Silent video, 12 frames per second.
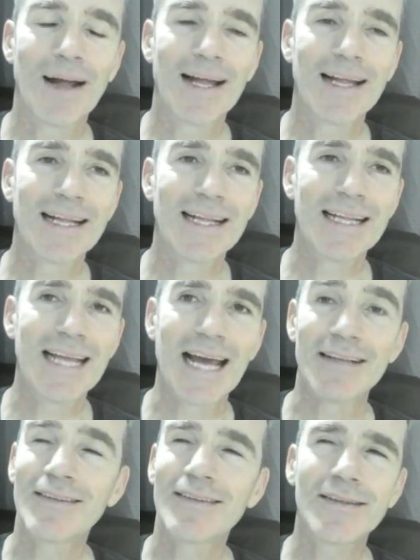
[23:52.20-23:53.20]
Yeah,
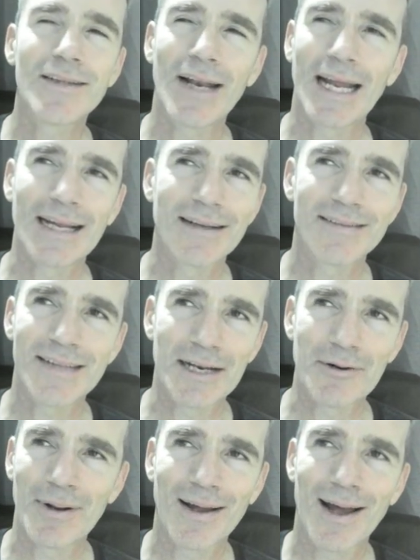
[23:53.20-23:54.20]
stunning
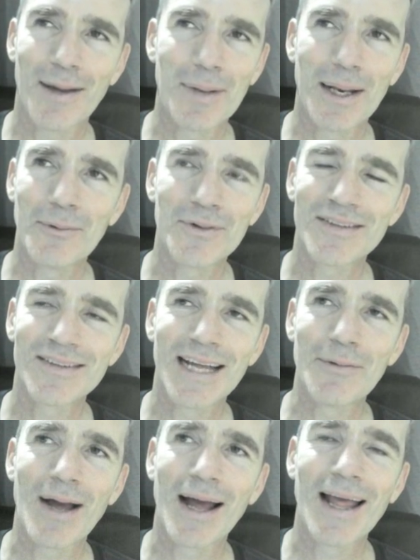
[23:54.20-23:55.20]
scenery. I mean, it
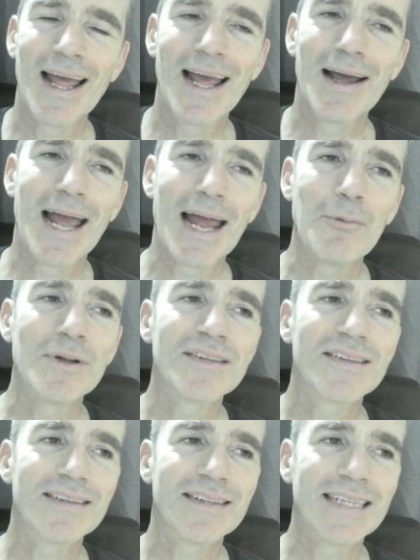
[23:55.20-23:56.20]
was
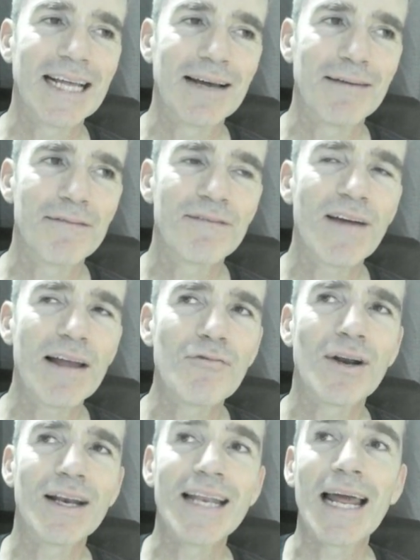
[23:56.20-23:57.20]
their
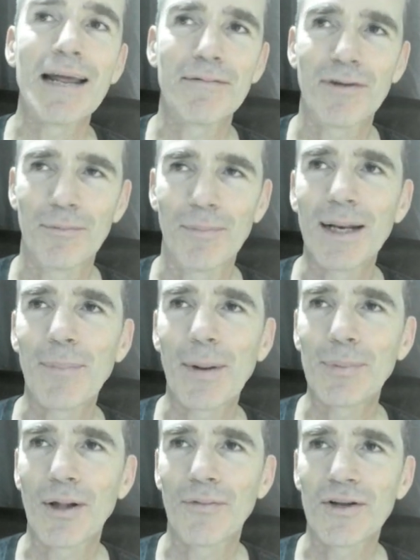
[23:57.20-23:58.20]
favorite day for many people
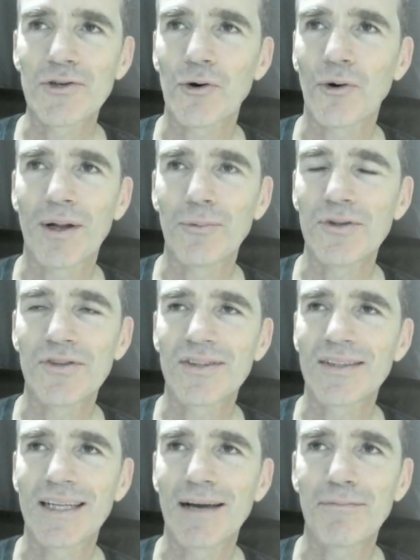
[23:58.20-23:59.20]
on the tour. It was
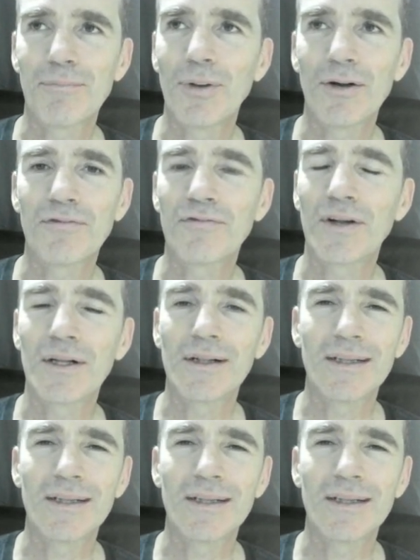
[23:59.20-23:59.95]
bird filled and